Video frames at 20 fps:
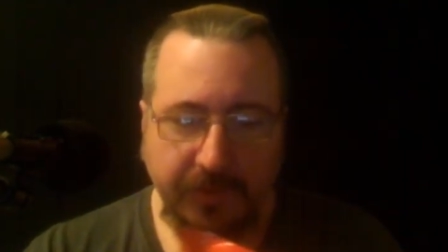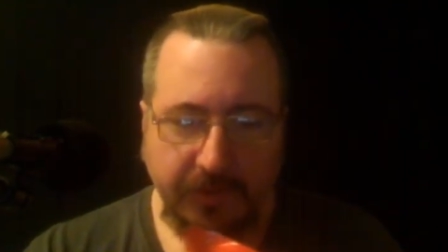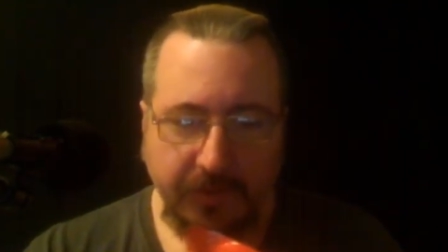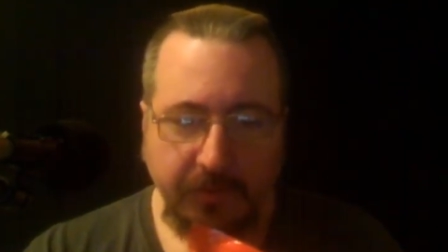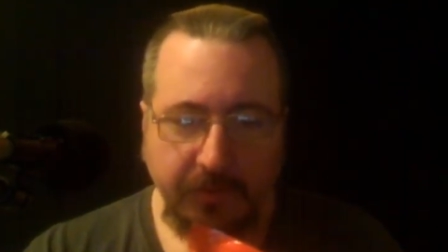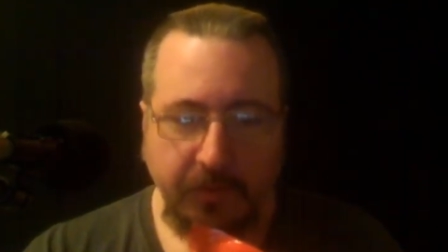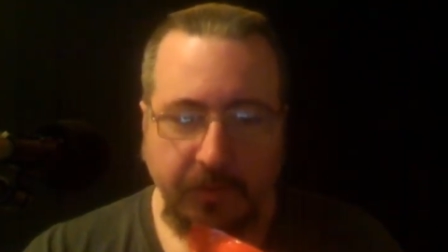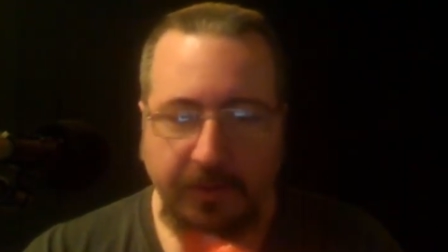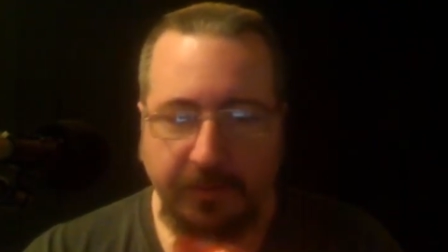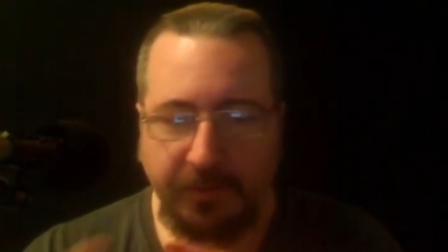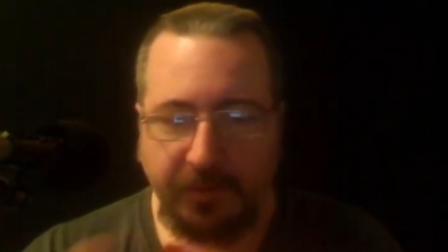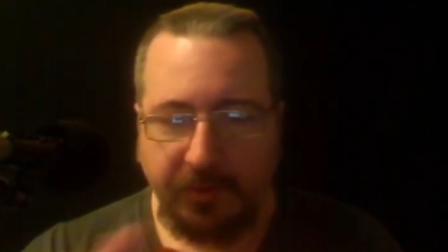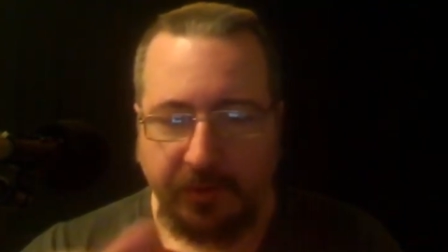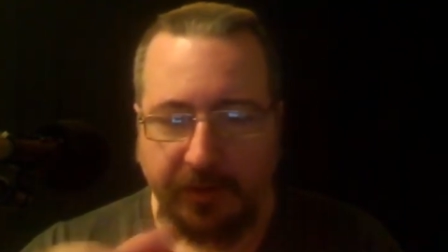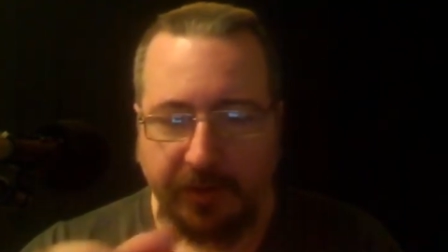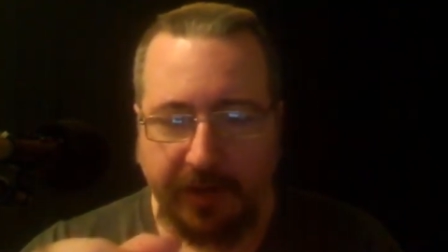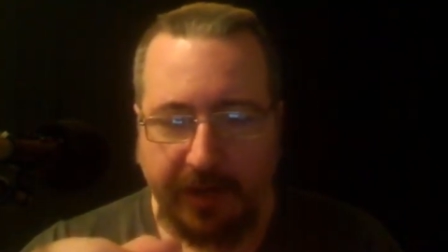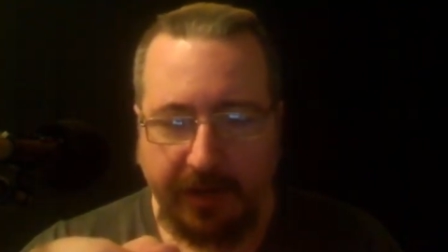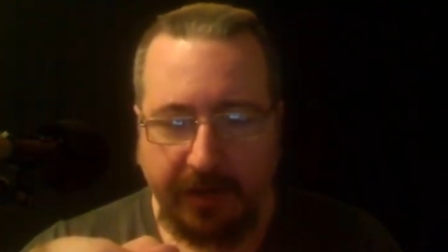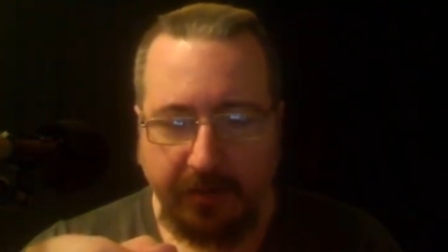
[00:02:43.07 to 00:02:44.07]
the one I'm
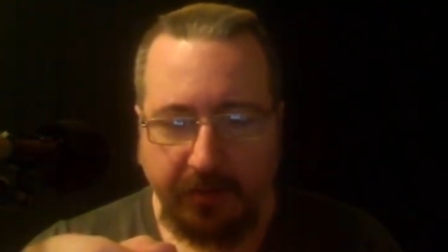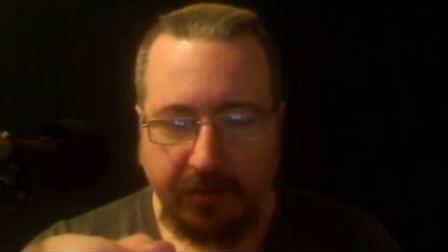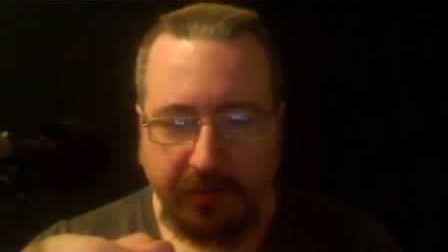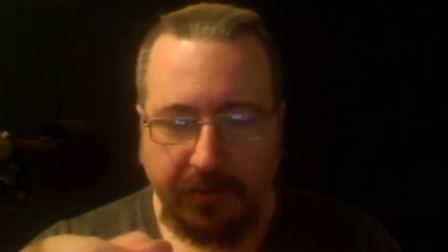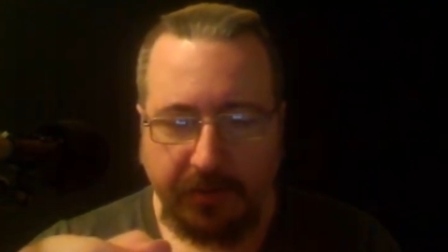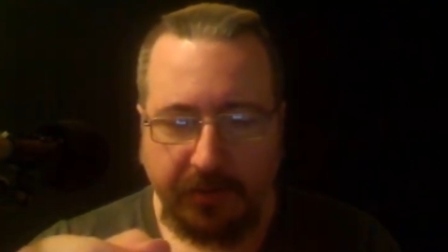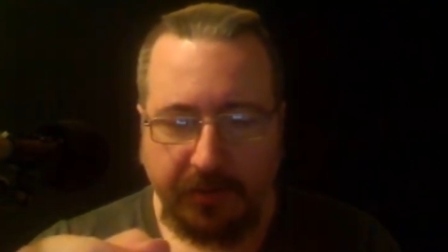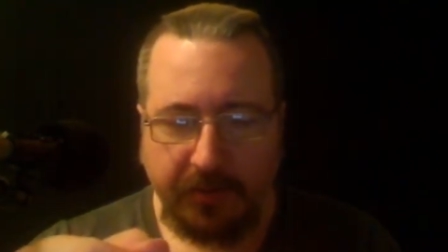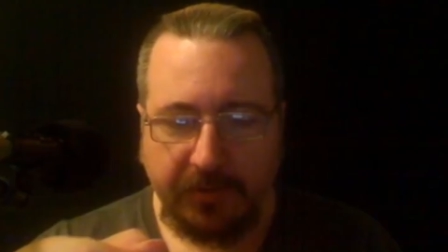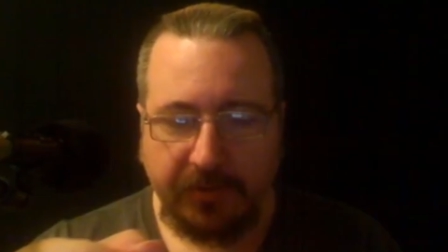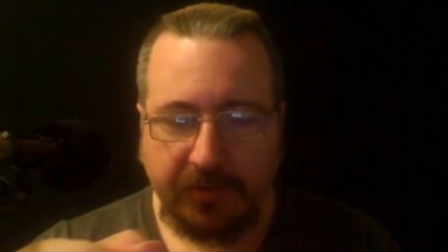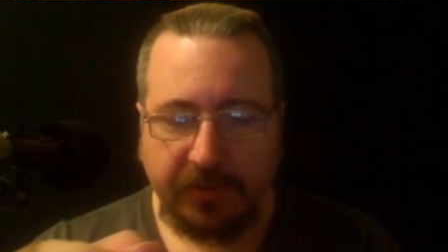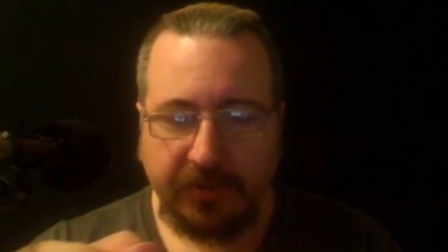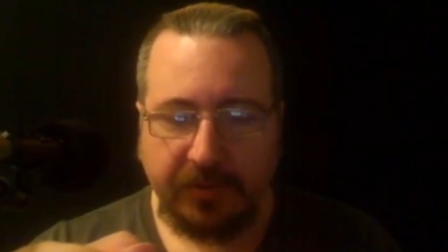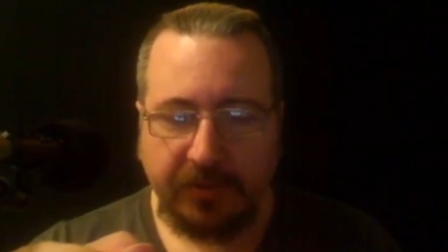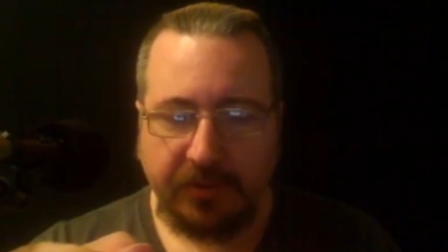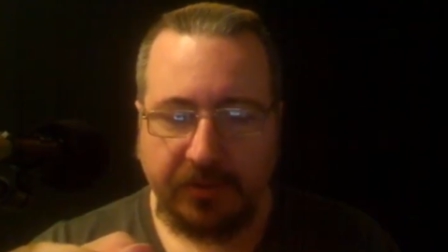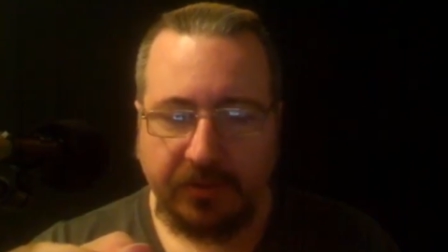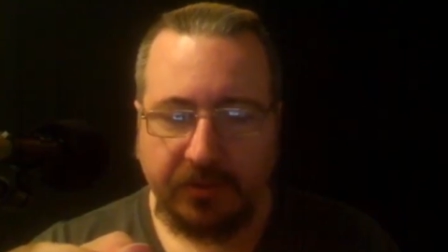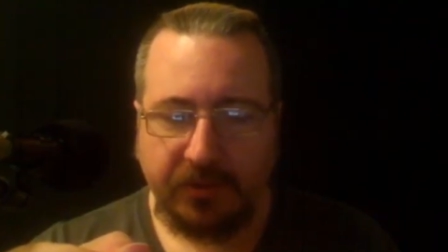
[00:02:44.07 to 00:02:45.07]
doing now, which is
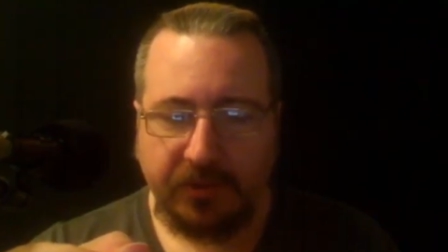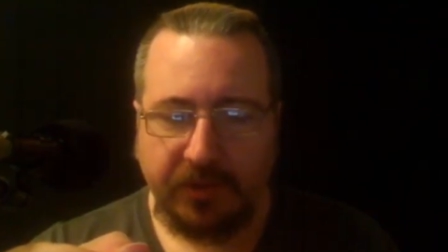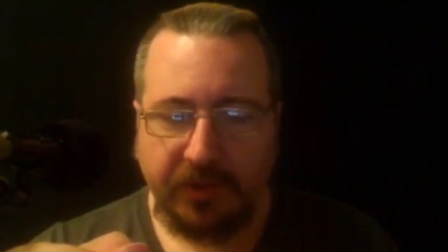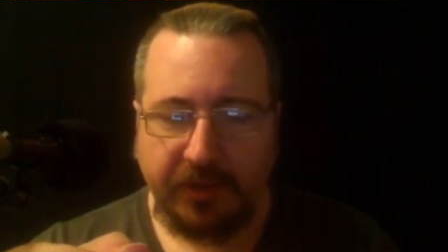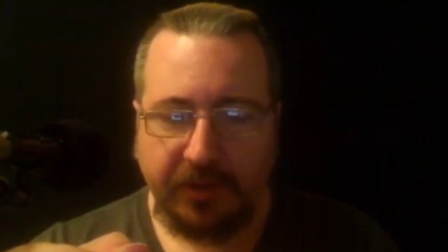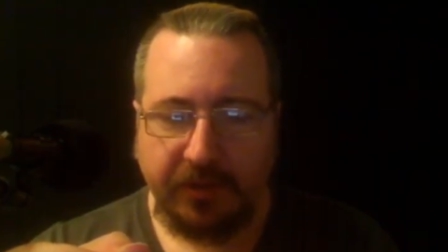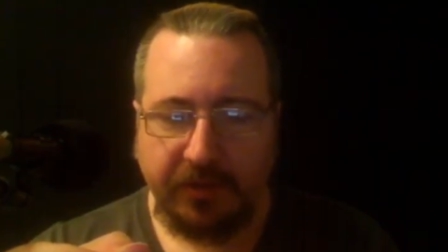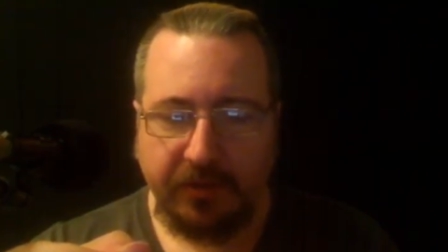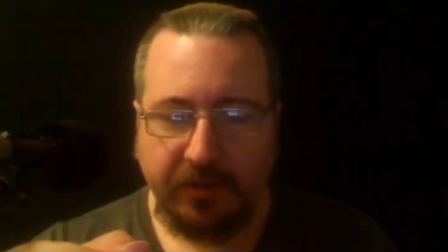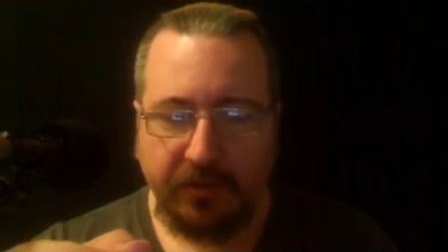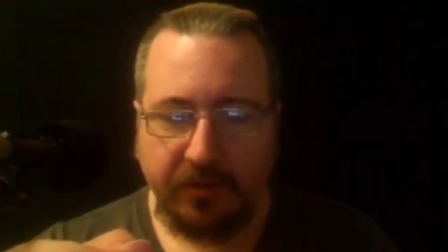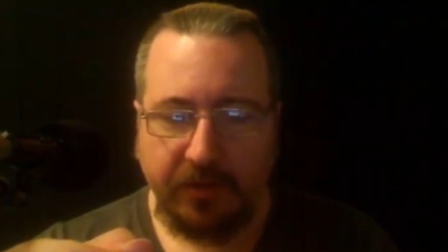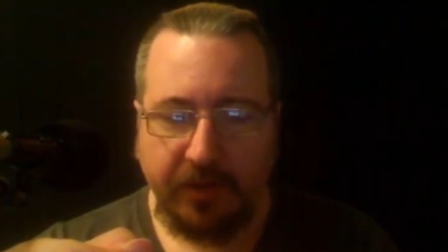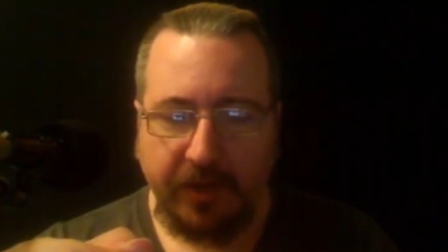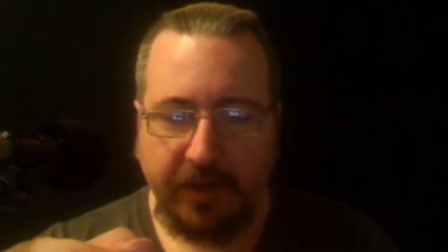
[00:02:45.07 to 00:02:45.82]
Cheddar